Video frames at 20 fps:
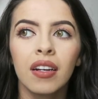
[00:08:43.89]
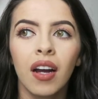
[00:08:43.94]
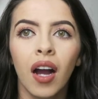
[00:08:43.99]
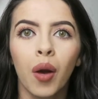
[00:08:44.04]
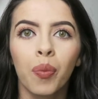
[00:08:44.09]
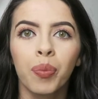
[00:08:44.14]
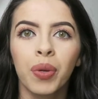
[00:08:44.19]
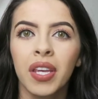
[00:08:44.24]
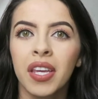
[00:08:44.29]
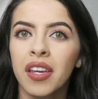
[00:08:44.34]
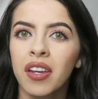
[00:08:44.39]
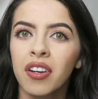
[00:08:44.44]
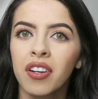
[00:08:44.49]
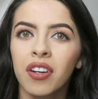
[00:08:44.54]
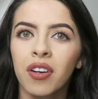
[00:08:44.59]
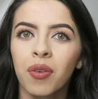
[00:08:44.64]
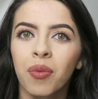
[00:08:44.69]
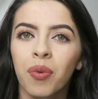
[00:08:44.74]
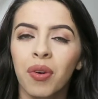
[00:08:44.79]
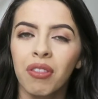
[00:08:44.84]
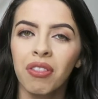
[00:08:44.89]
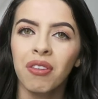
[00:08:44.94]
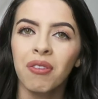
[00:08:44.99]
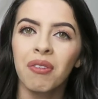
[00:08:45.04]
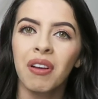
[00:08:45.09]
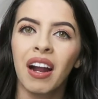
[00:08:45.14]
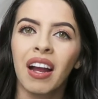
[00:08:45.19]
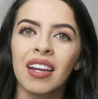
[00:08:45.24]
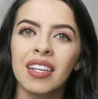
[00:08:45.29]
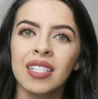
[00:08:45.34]
up here with you
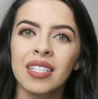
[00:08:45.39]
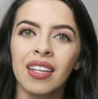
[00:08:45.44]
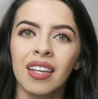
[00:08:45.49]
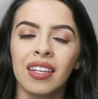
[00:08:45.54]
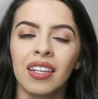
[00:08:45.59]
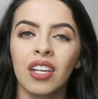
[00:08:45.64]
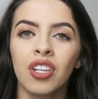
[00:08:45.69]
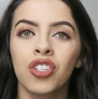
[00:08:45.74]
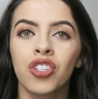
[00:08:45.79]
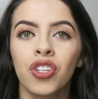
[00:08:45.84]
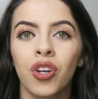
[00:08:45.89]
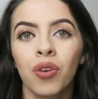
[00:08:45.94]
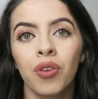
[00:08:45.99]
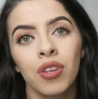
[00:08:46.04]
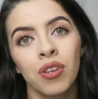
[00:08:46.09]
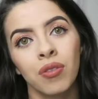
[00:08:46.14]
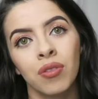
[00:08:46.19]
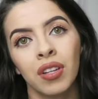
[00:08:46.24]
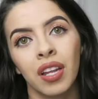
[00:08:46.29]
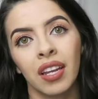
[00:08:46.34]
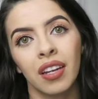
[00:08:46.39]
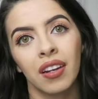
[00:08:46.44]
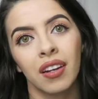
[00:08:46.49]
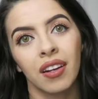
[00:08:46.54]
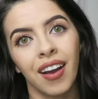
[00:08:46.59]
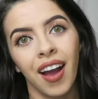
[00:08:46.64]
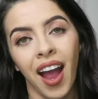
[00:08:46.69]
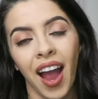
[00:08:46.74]
guys, like, and show you, like,